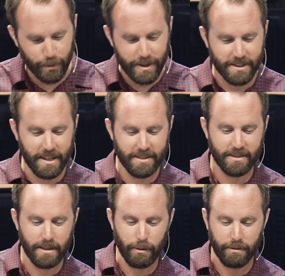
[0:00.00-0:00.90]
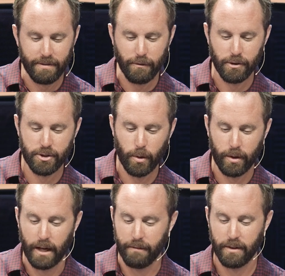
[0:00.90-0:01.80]
three seasons of your favorite
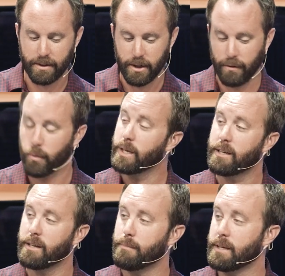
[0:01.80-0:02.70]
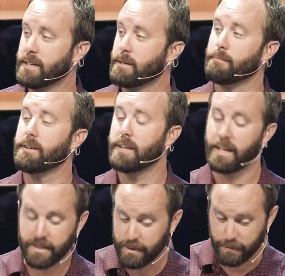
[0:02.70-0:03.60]
show on Netflix over the weekend because on
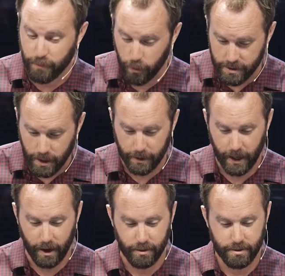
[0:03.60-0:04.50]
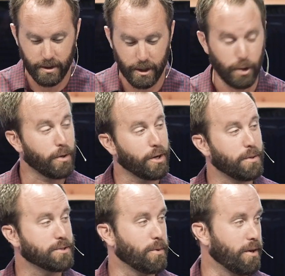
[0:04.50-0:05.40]
Monday season four is coming out and you want to
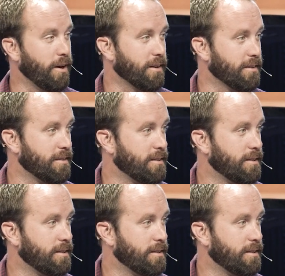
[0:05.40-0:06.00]
know what's going on?